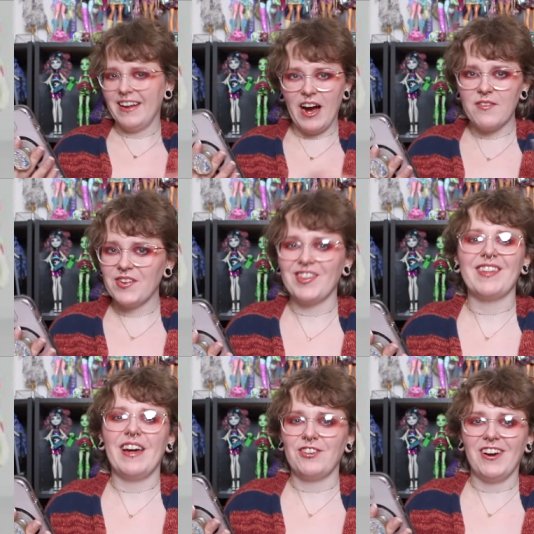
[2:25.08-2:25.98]
obviously
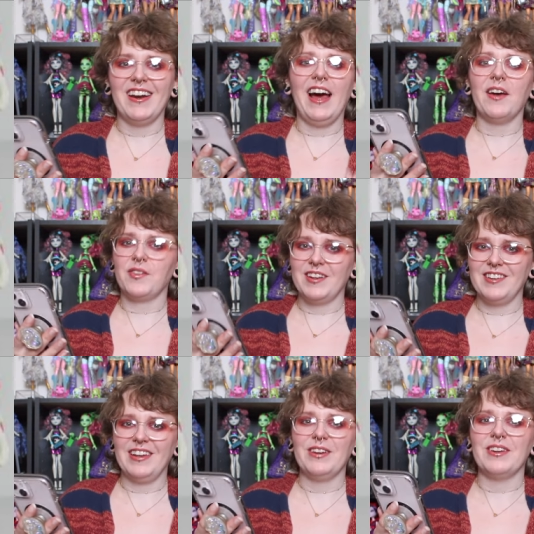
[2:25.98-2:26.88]
that trend has continued